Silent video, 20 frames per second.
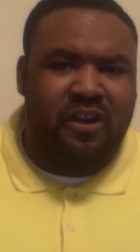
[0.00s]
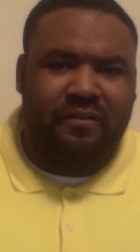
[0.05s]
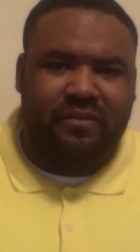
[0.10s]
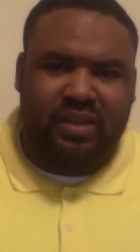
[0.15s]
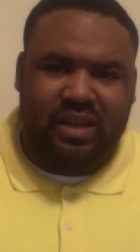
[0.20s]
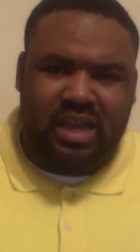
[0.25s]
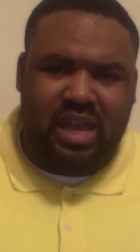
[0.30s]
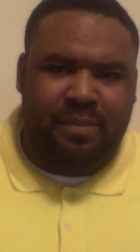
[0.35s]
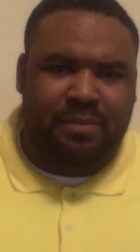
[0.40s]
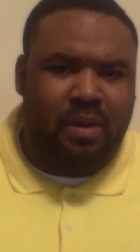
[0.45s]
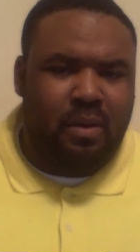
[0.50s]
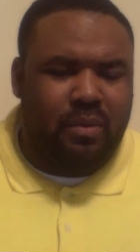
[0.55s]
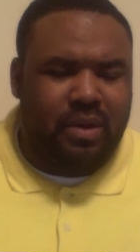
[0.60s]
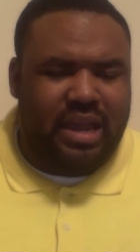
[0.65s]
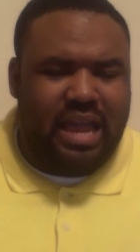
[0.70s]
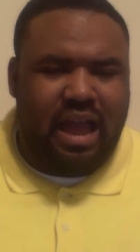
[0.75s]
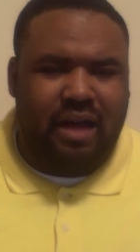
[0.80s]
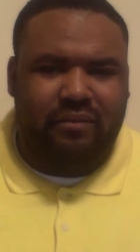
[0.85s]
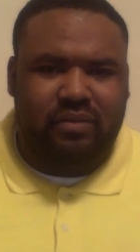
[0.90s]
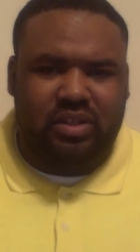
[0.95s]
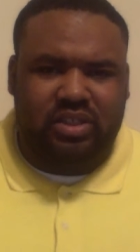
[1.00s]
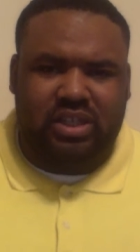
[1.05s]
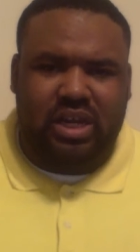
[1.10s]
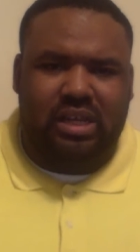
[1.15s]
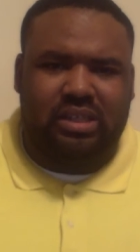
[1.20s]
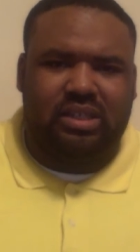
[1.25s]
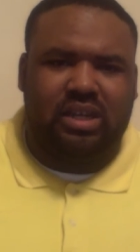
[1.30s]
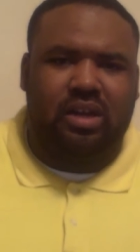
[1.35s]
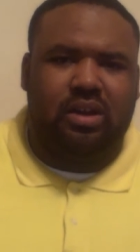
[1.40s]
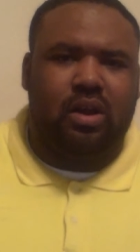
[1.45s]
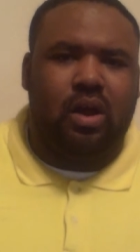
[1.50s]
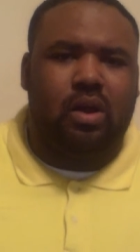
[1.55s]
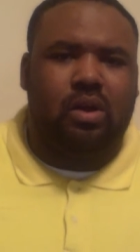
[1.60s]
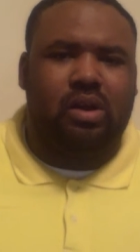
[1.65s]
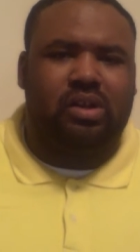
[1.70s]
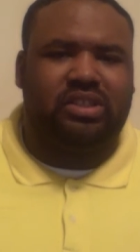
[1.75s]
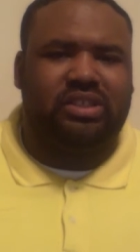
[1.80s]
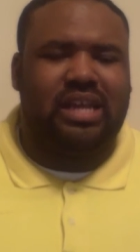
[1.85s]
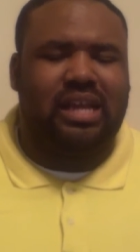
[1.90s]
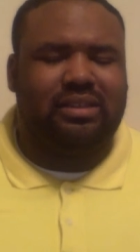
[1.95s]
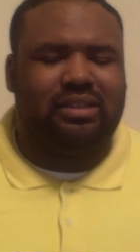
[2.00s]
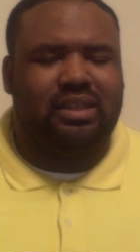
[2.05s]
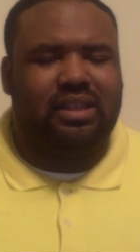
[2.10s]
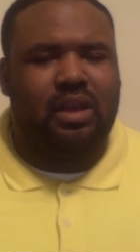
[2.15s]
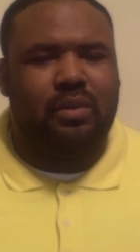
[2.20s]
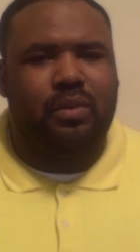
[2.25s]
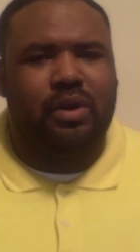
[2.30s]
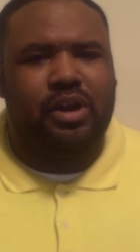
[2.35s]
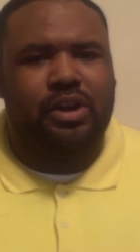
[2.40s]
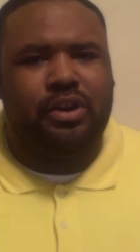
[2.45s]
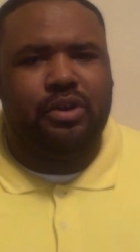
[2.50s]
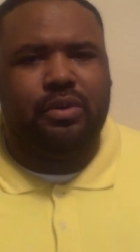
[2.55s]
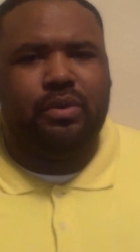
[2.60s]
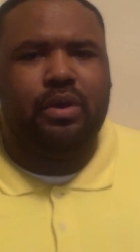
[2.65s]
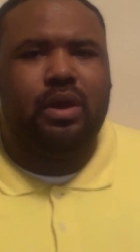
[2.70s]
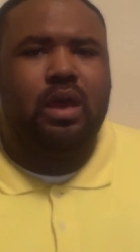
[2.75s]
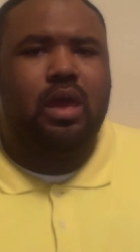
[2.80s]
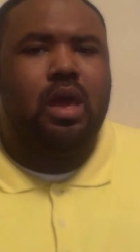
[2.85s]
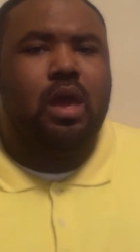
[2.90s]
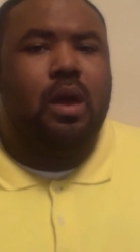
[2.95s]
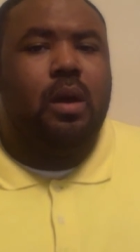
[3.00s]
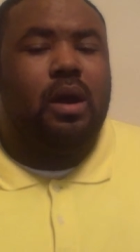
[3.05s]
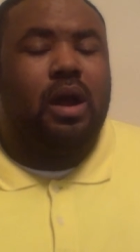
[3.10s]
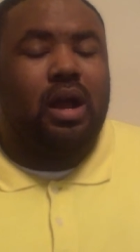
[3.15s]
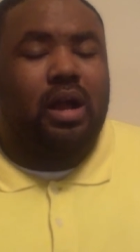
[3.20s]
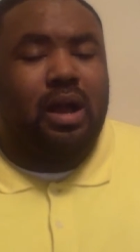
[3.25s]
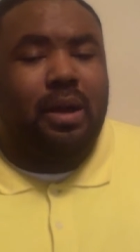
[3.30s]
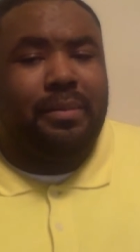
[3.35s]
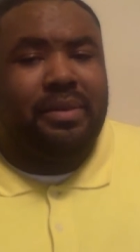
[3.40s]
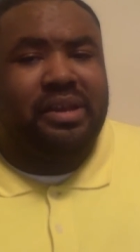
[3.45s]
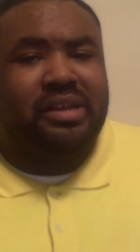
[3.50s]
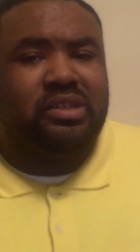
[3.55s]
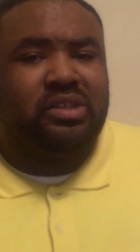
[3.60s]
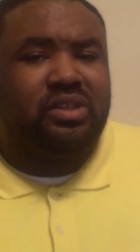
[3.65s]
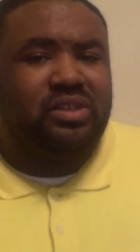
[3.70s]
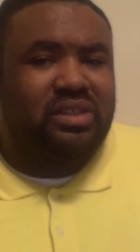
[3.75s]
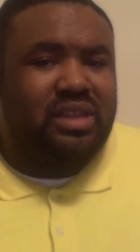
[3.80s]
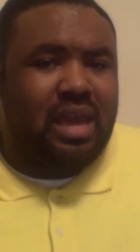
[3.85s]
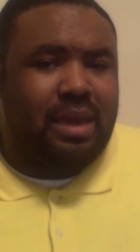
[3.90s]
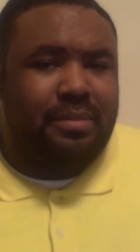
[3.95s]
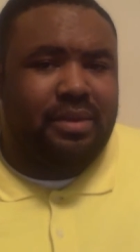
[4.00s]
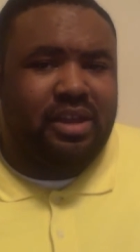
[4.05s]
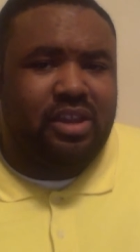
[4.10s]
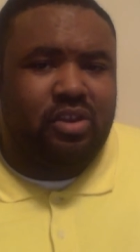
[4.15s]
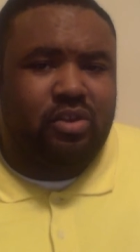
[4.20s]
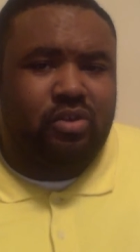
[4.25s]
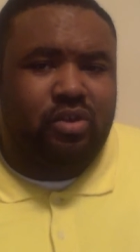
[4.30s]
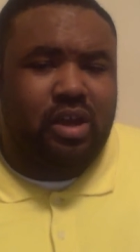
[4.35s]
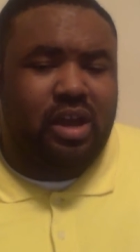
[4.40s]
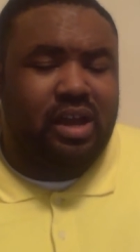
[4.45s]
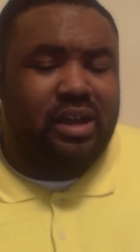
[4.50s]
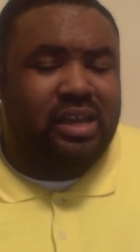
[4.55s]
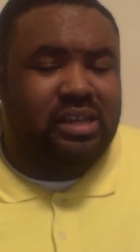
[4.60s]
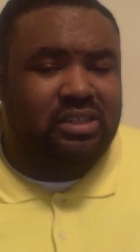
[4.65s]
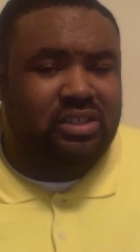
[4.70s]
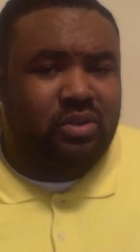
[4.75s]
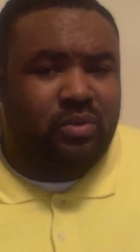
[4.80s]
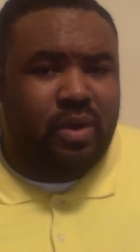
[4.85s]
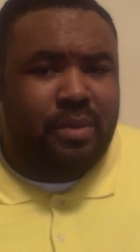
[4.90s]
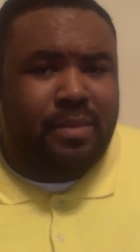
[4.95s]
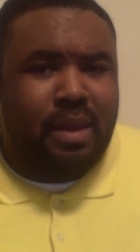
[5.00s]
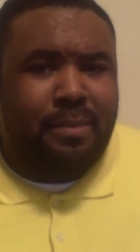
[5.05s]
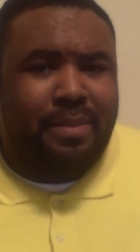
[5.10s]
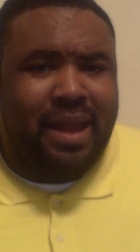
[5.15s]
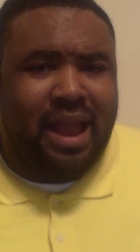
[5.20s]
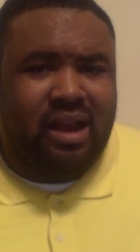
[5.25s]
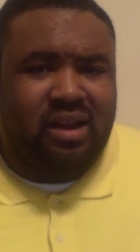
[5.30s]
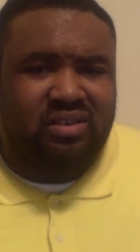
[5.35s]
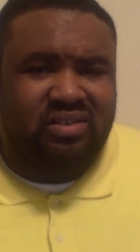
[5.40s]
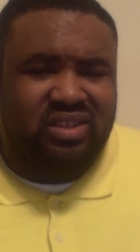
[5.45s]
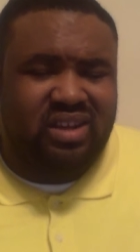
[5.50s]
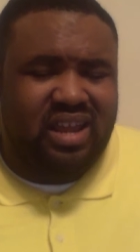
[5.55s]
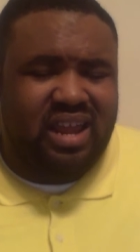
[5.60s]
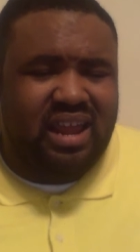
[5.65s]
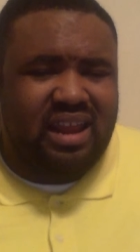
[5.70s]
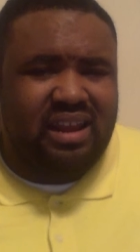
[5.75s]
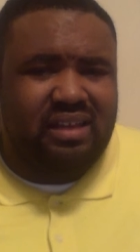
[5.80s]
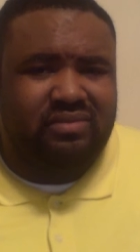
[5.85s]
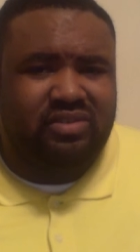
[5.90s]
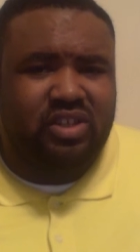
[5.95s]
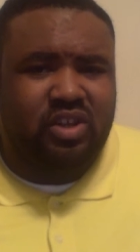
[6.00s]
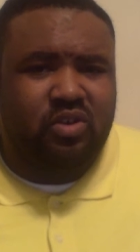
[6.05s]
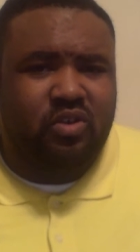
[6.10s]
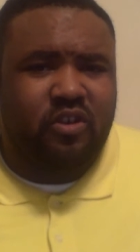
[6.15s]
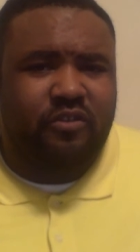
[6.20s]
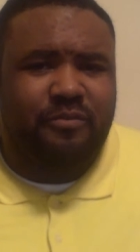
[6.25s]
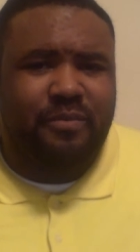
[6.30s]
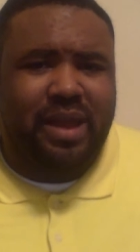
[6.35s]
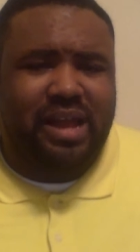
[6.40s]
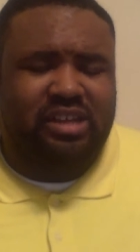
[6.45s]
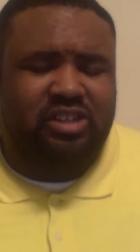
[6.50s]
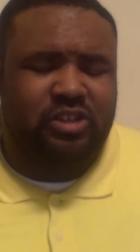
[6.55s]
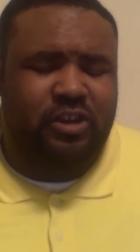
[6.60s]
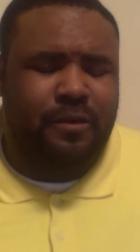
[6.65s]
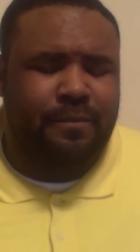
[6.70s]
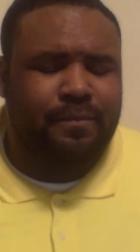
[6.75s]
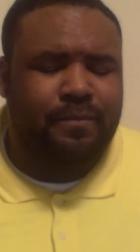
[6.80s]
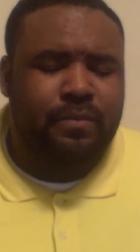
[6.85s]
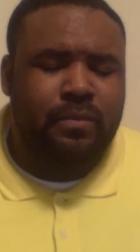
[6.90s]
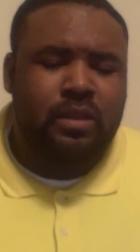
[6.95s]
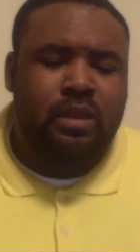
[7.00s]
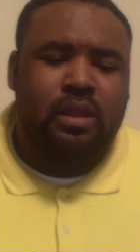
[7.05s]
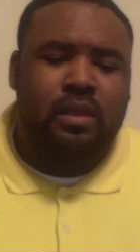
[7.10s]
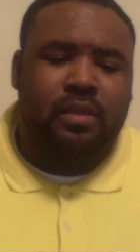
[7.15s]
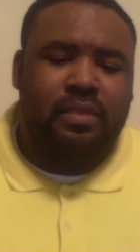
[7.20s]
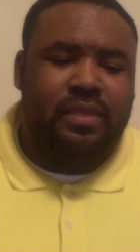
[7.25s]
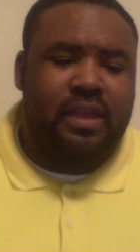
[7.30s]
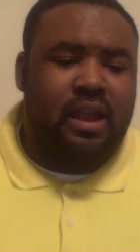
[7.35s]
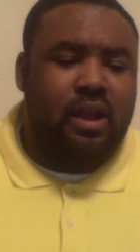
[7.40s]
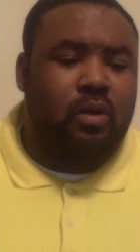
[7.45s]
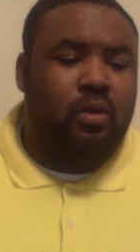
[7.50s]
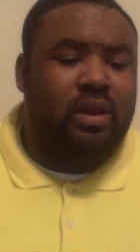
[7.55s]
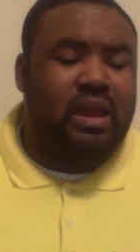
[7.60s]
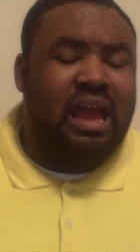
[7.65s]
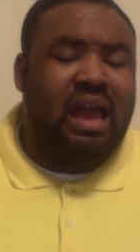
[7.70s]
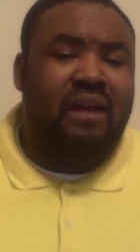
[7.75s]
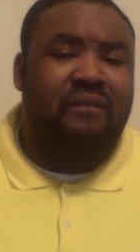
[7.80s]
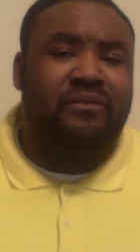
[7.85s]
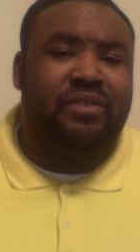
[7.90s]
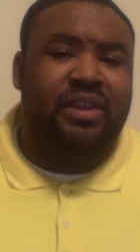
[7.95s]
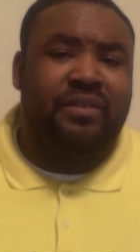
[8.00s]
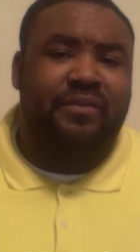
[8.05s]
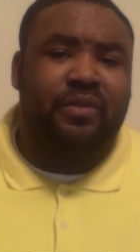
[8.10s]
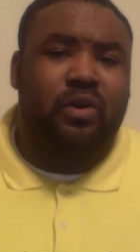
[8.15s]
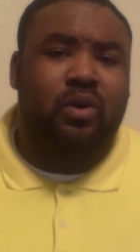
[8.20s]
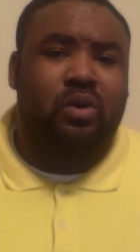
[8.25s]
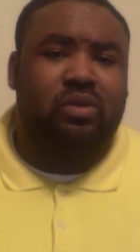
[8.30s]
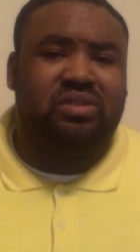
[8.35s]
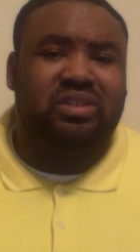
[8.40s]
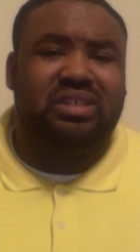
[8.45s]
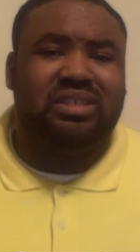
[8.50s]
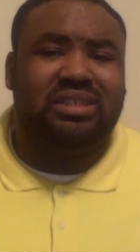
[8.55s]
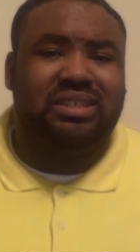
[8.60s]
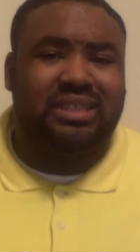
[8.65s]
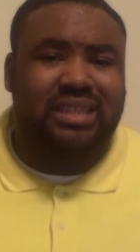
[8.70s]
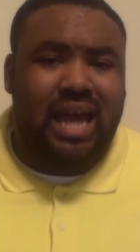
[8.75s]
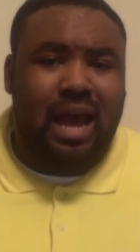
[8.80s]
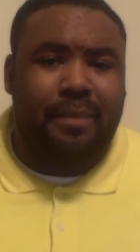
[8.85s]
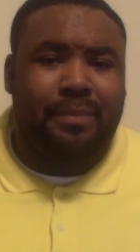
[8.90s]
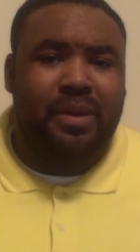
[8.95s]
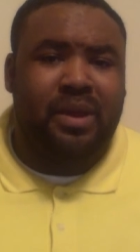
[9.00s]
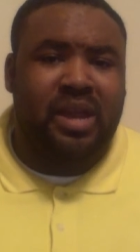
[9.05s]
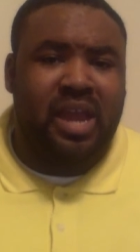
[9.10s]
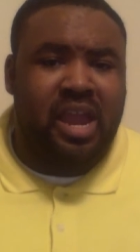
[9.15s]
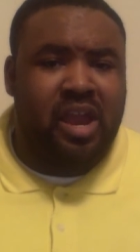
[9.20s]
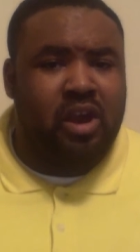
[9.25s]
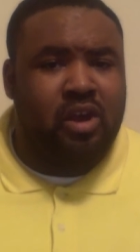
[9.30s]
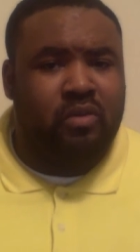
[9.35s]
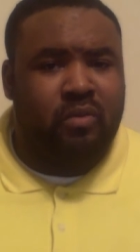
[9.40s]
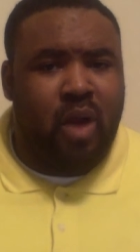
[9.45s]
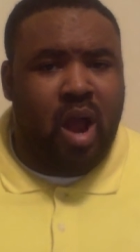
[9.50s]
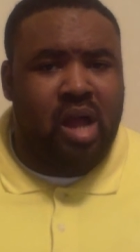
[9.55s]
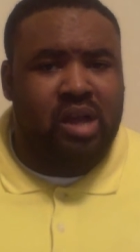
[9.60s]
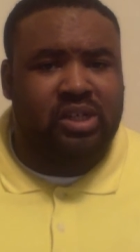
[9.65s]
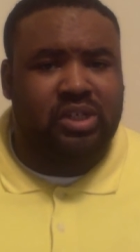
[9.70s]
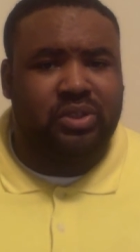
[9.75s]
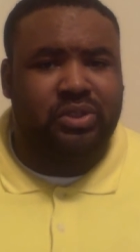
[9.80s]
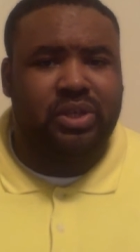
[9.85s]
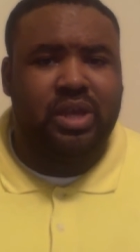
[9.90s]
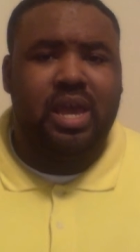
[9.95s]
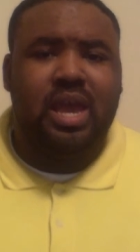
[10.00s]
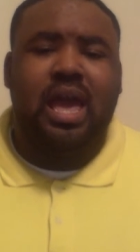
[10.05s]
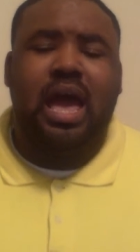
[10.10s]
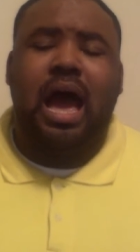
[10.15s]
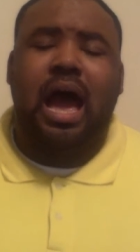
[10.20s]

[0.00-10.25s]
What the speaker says: enough to keep up with Calvin Johnson and all their stats that they want to do. Coming into this game against the Green Bay Packers in an NFC North matchup, they're going to have difficulty stopping Aaron Rodgers.